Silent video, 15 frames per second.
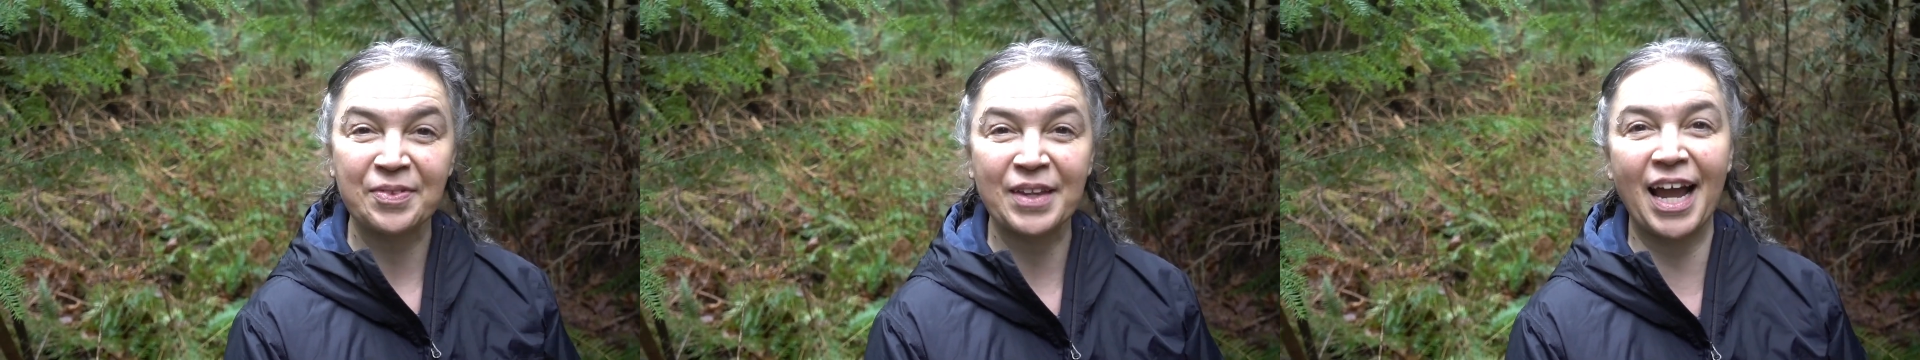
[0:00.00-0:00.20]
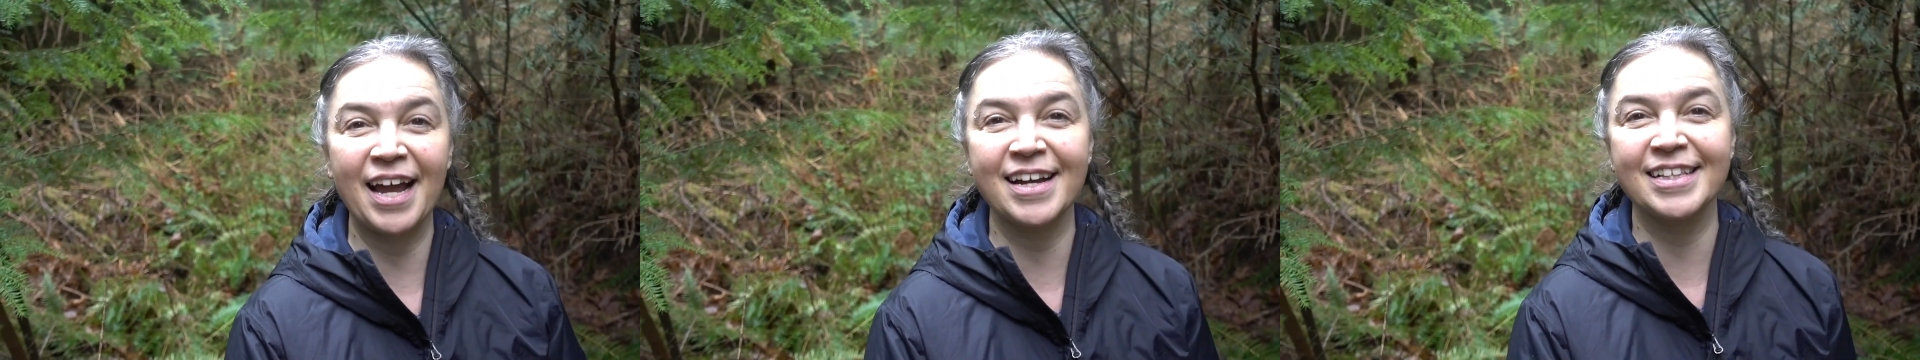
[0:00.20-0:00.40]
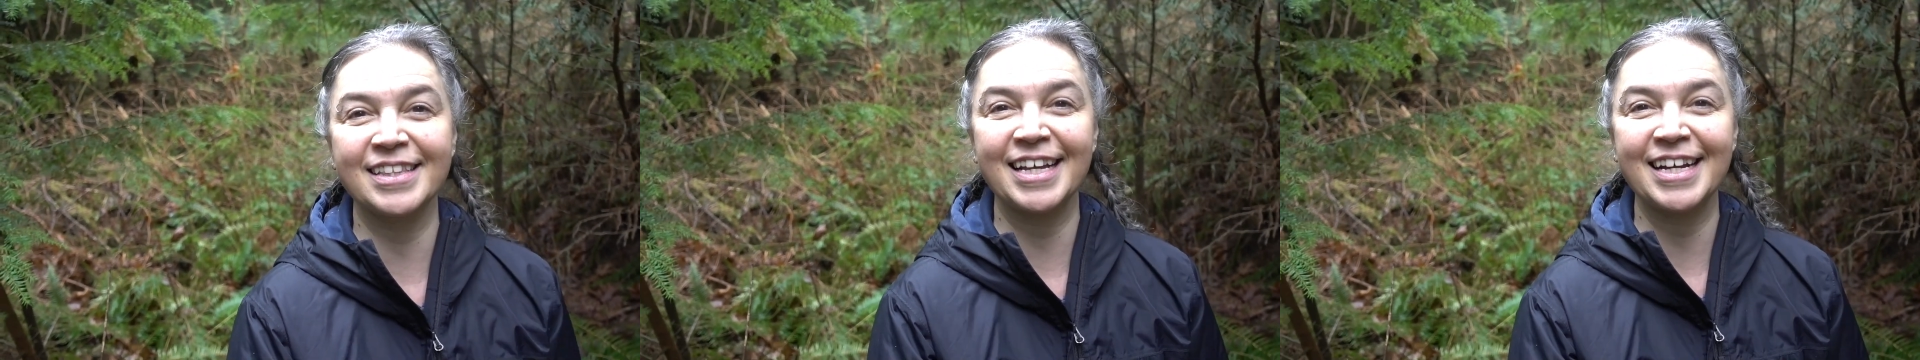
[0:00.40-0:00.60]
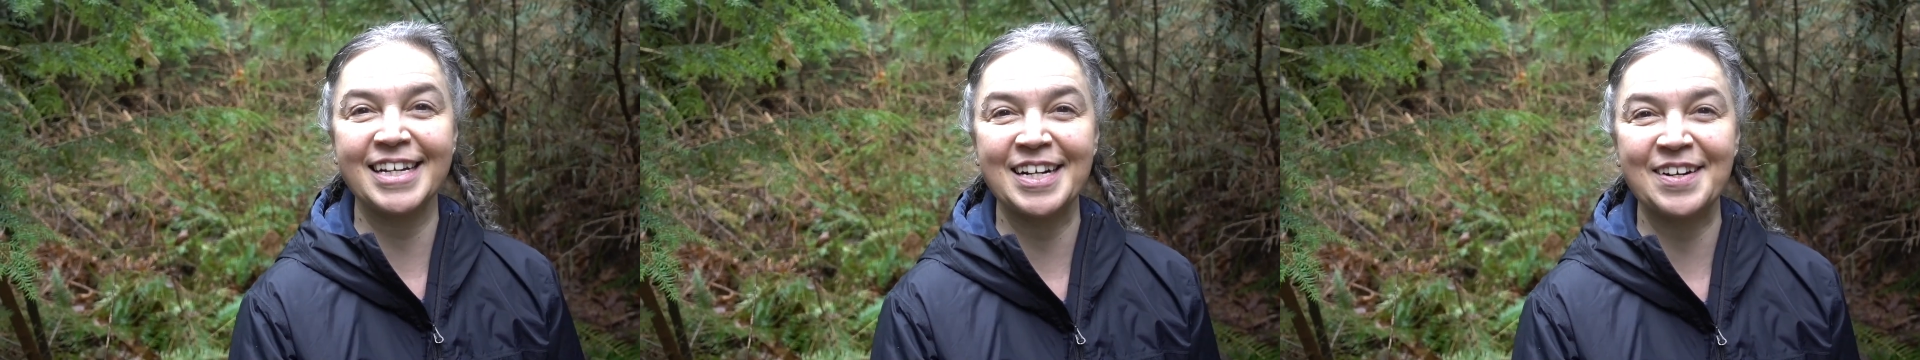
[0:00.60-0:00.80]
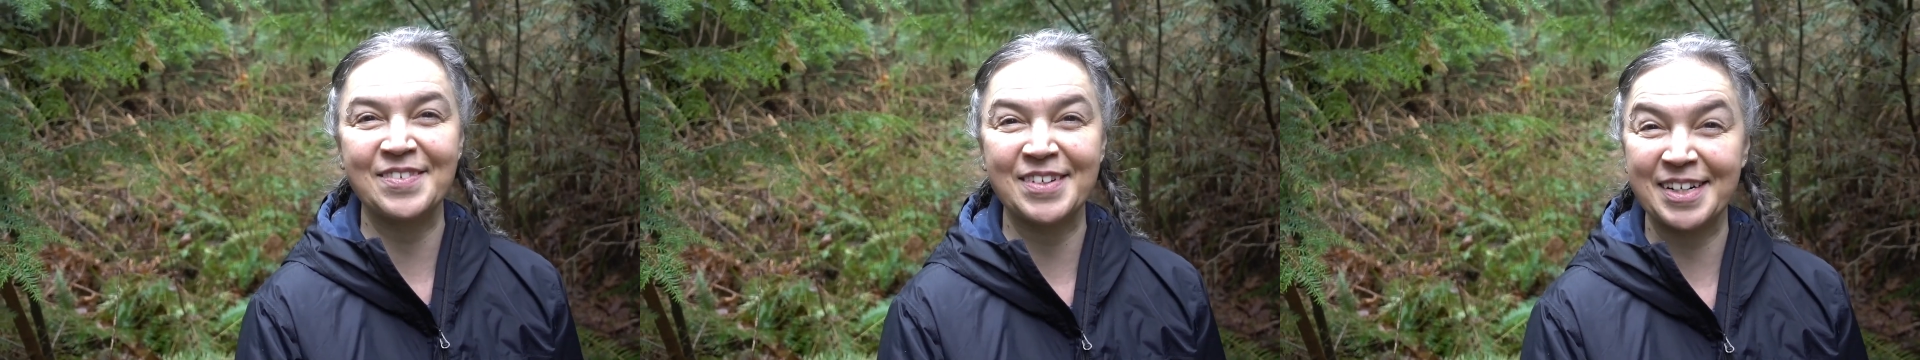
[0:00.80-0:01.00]
And then
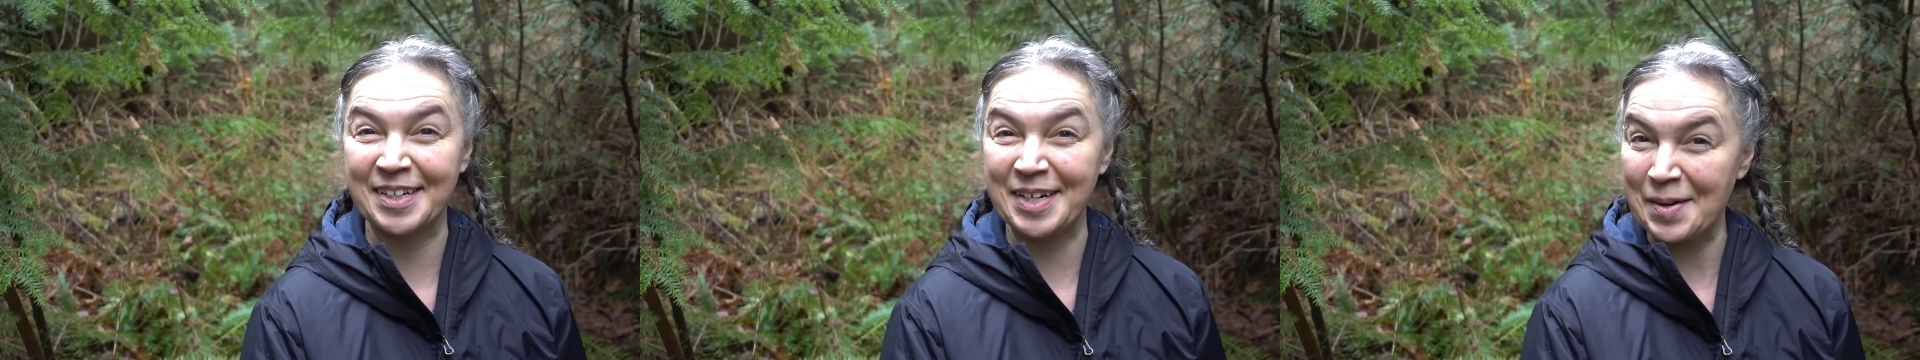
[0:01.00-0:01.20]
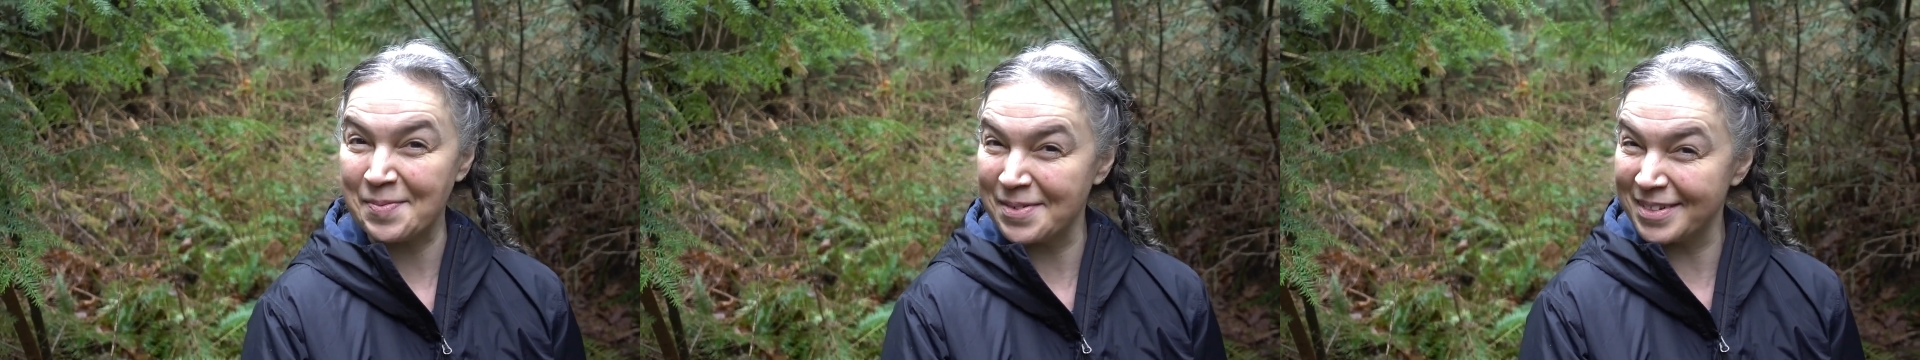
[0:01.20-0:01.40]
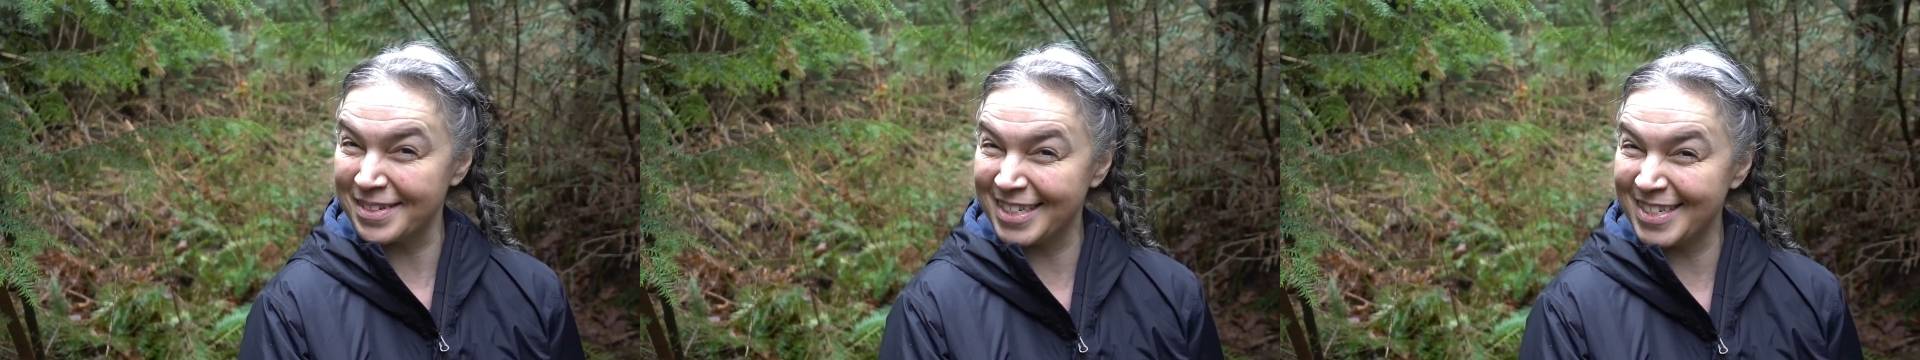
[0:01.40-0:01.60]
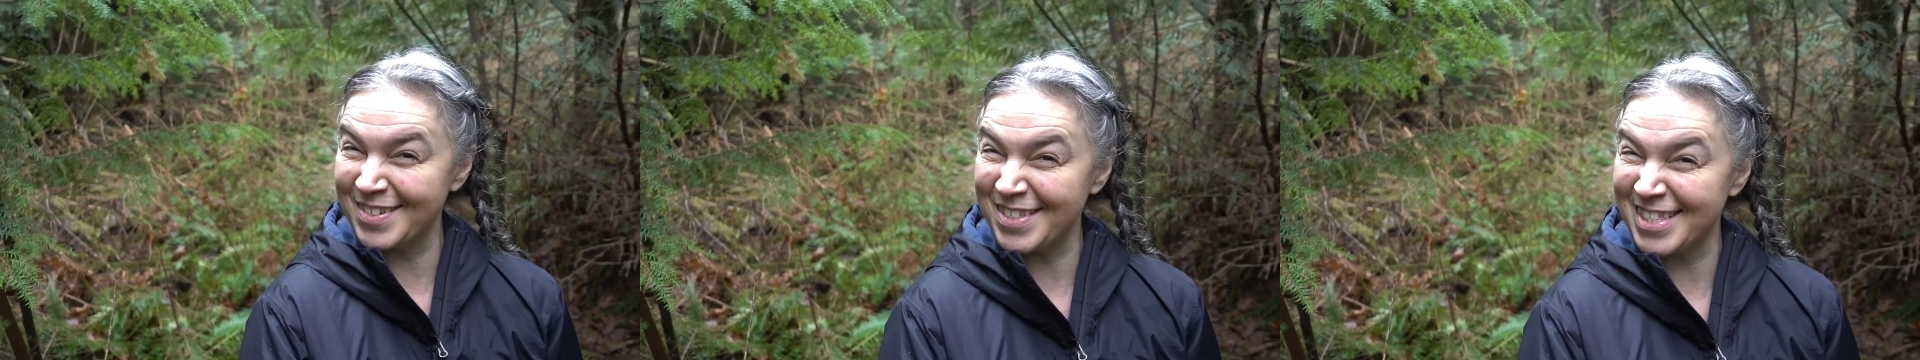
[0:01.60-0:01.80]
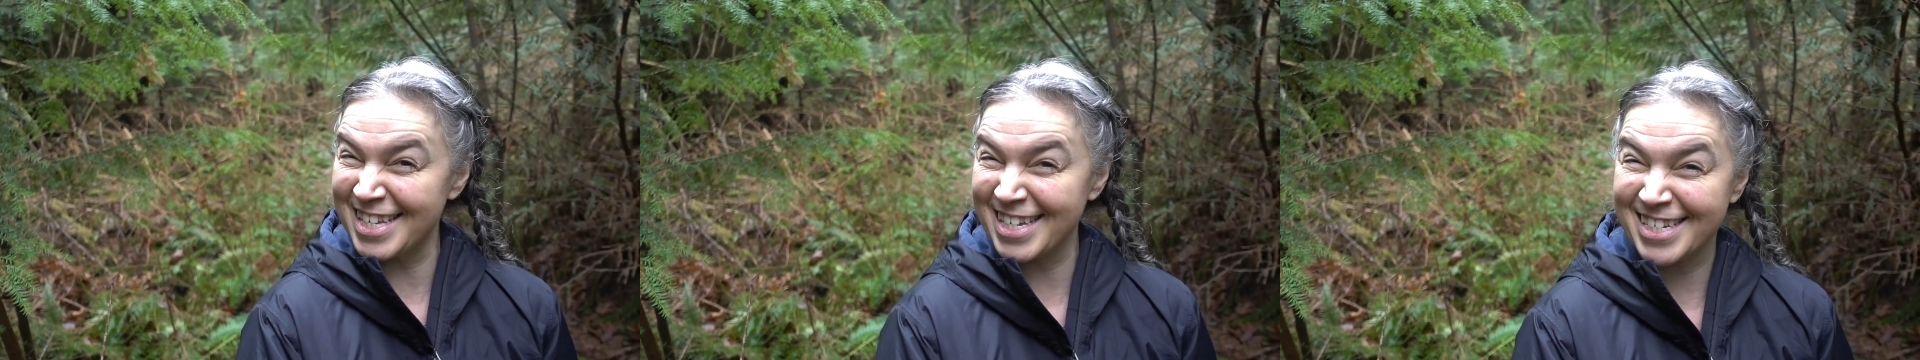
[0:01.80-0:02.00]
I've got a couple of new
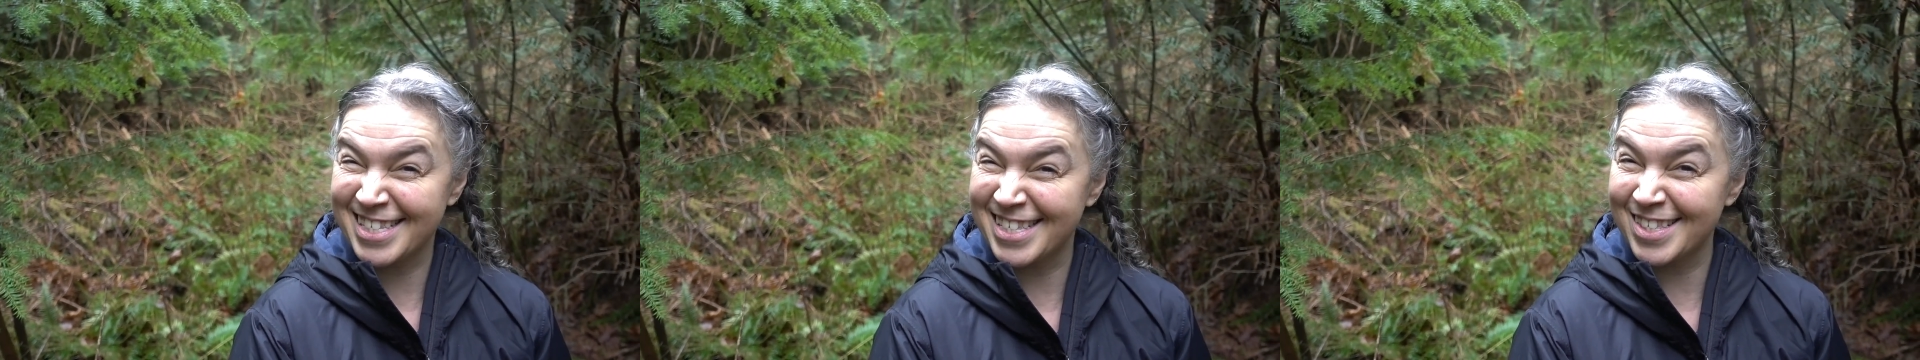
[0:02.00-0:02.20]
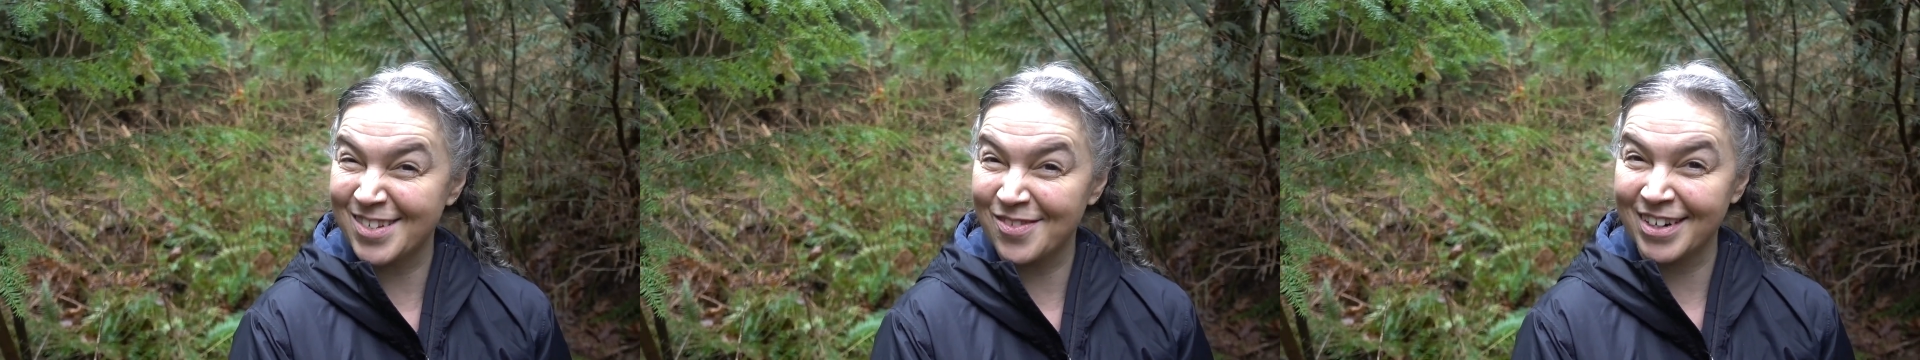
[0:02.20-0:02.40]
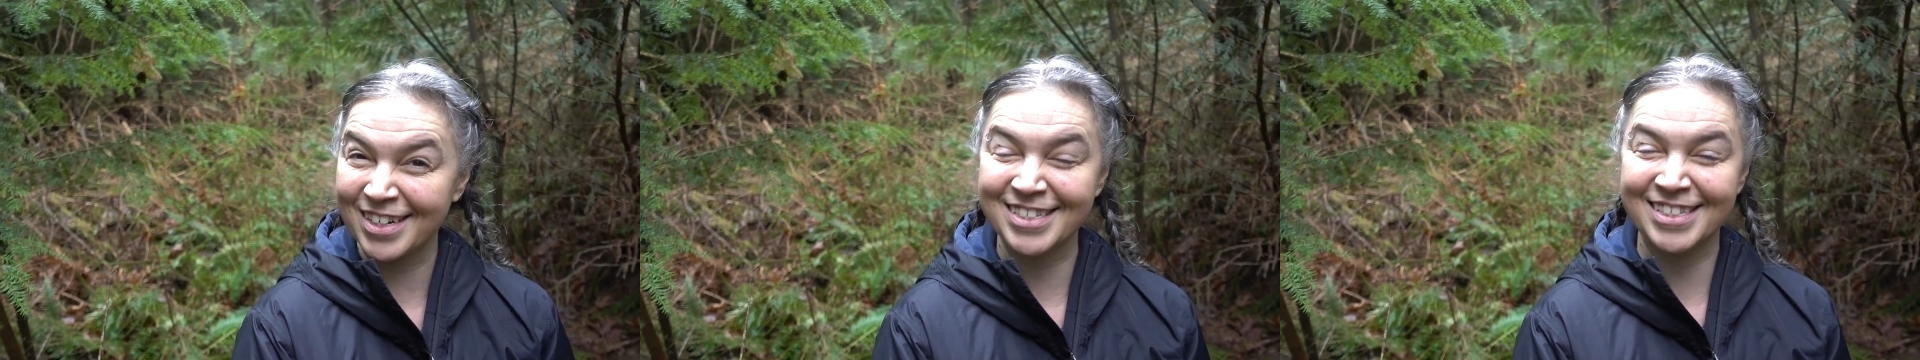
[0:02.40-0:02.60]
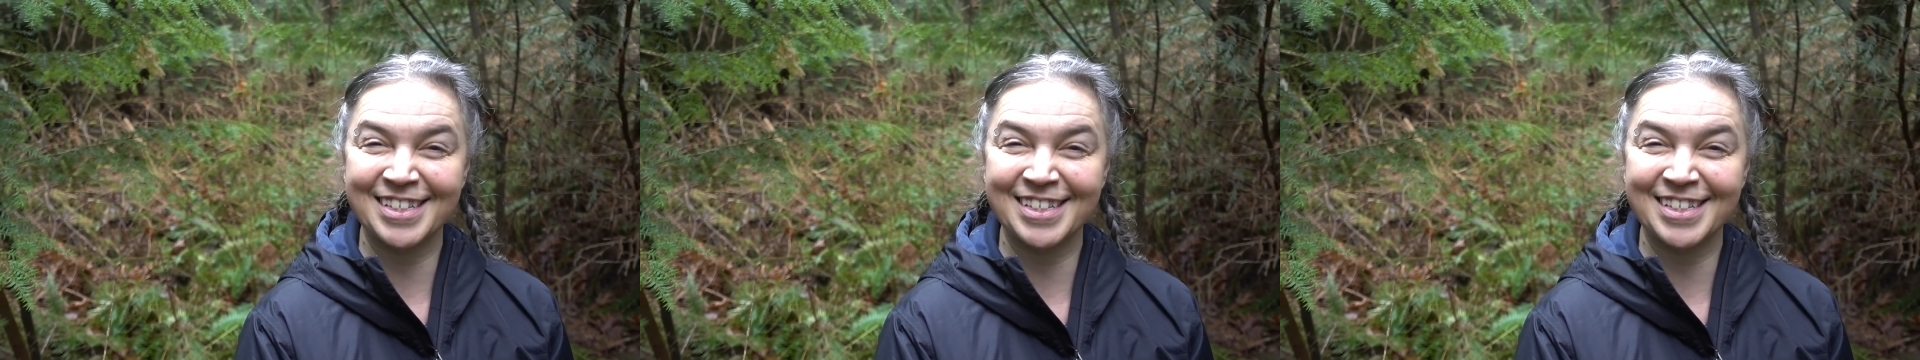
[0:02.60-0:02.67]
things in the works